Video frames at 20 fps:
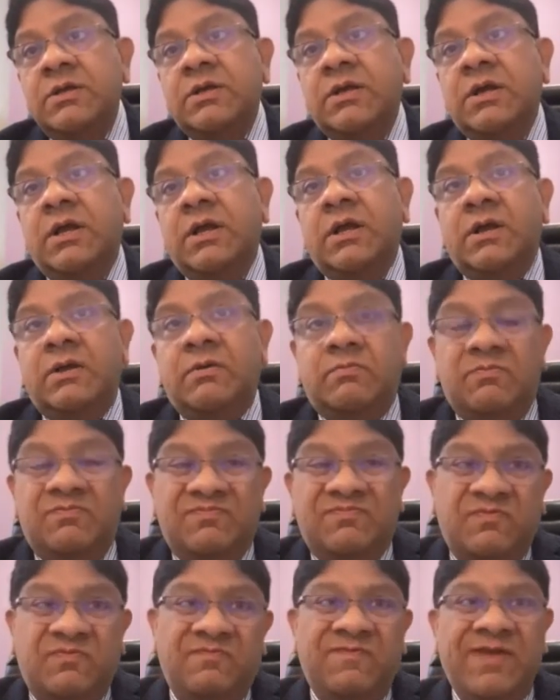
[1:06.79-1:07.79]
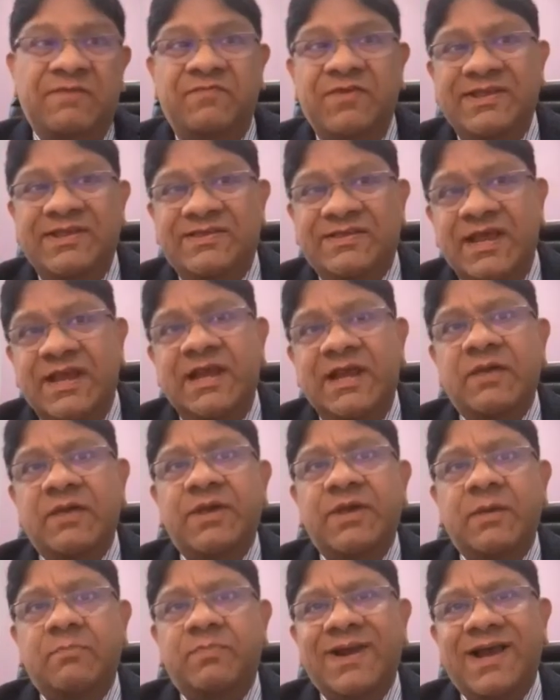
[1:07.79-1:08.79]
when we say
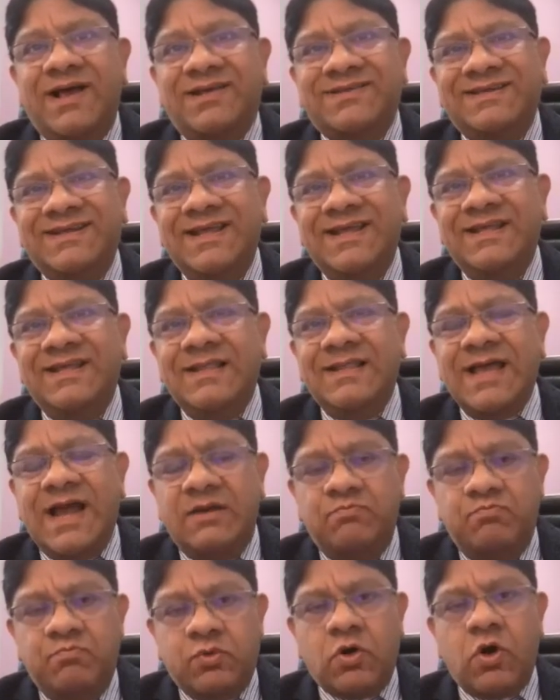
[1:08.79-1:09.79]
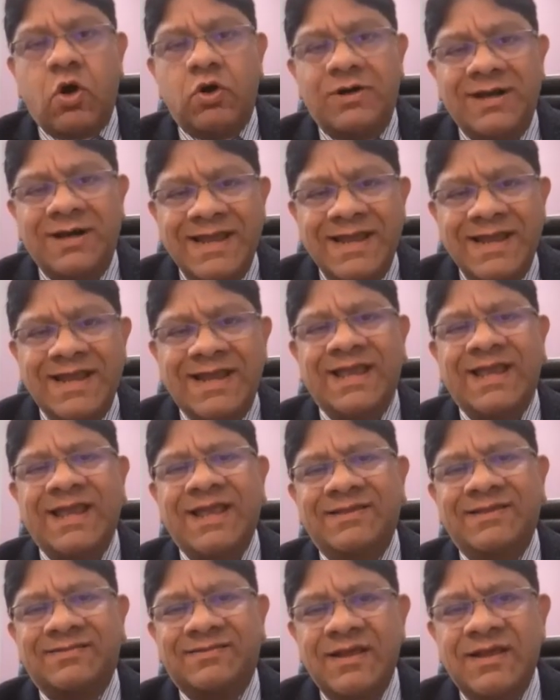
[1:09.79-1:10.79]
labiaplasty, that broadly
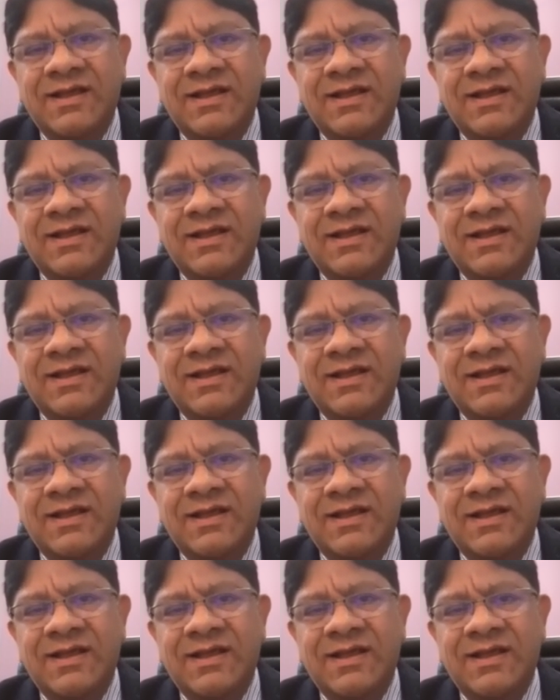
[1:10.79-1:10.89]
is